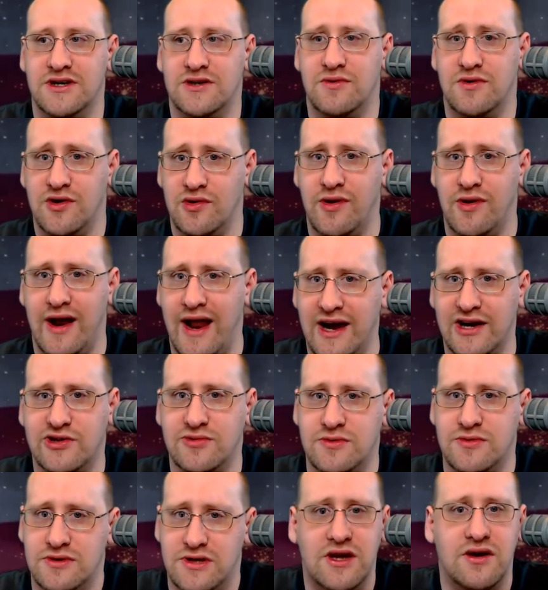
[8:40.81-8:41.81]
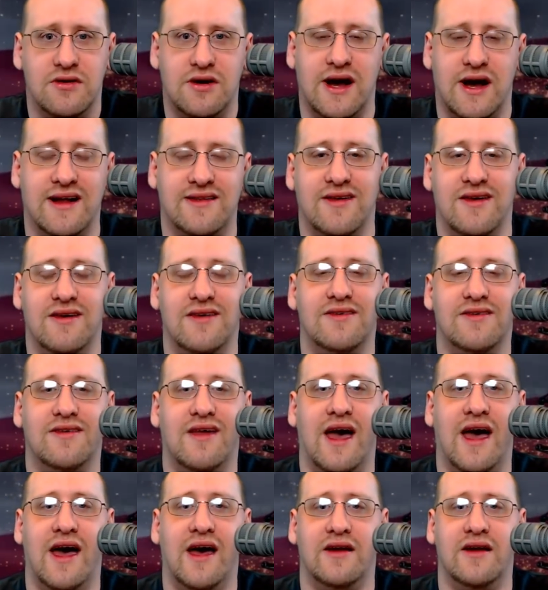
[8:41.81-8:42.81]
when you had actual neo-Nazis
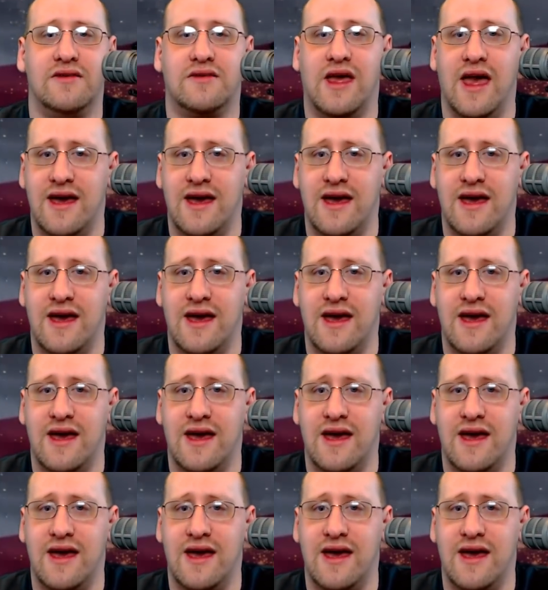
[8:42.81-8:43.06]
and